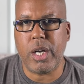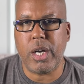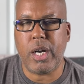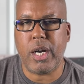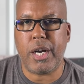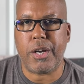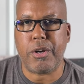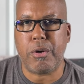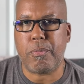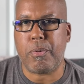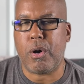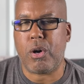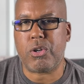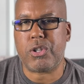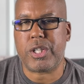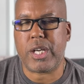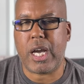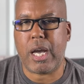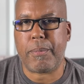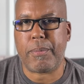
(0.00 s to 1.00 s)
your bulk
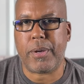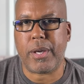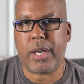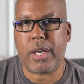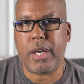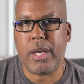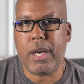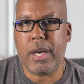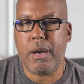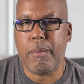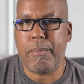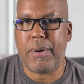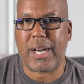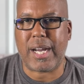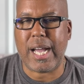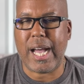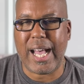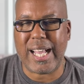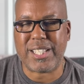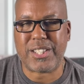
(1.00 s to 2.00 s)
shopping. But
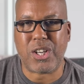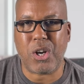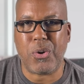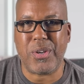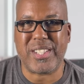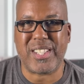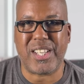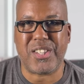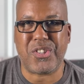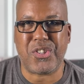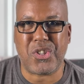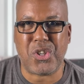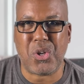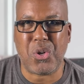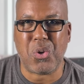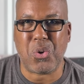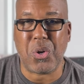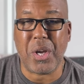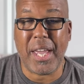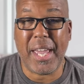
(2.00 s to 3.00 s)
Costco is a
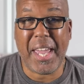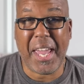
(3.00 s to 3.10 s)
zoo.